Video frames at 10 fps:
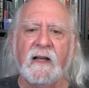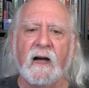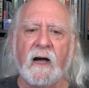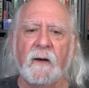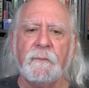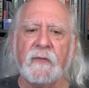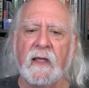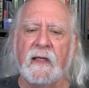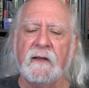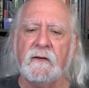Um,
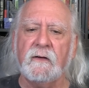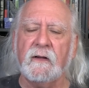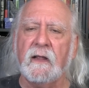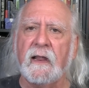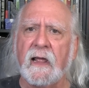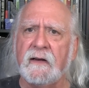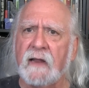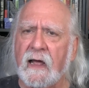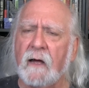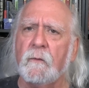and, and
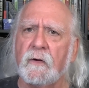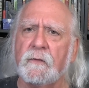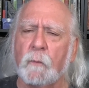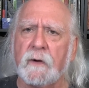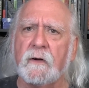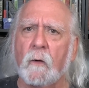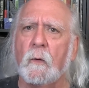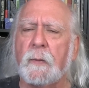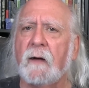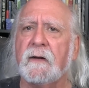how does one go
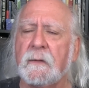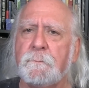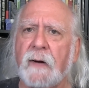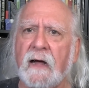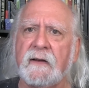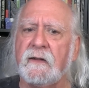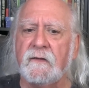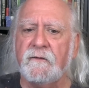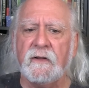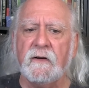about
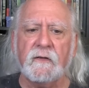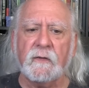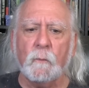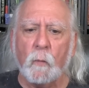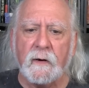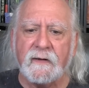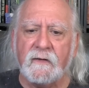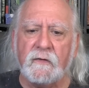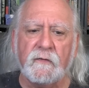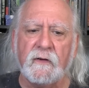embodying Venus and what
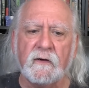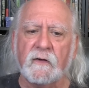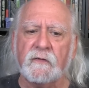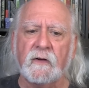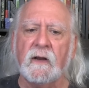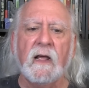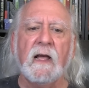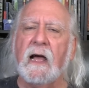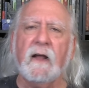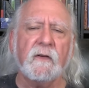is Venus and
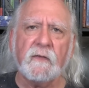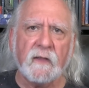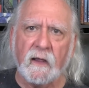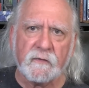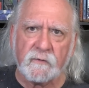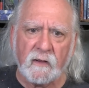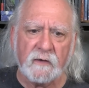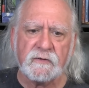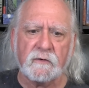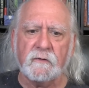how does the
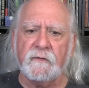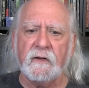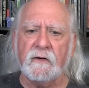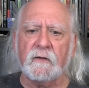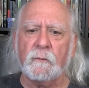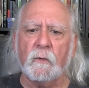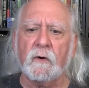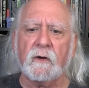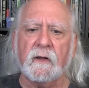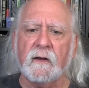astrological Venus
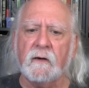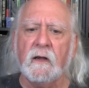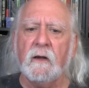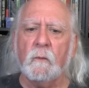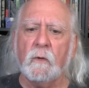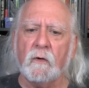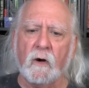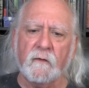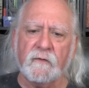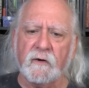work? And we'll
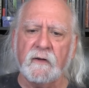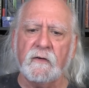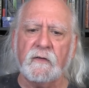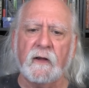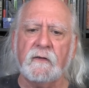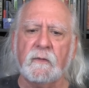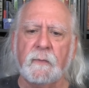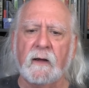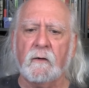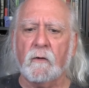offer insights
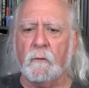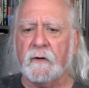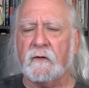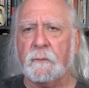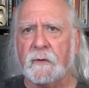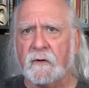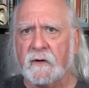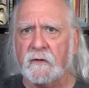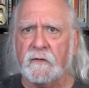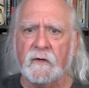about our own
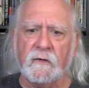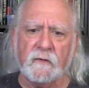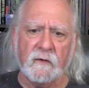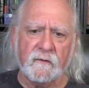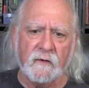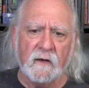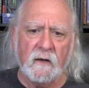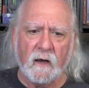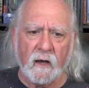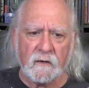experiences of
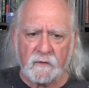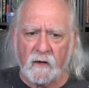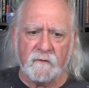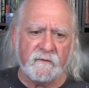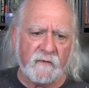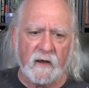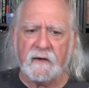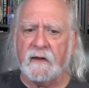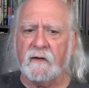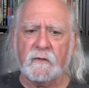uh, love,
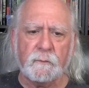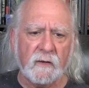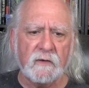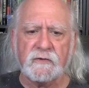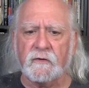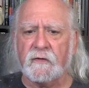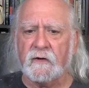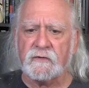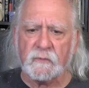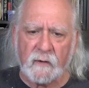finance, pleasure,
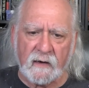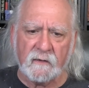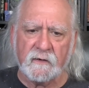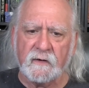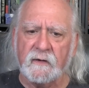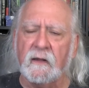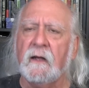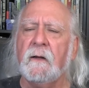sensuality.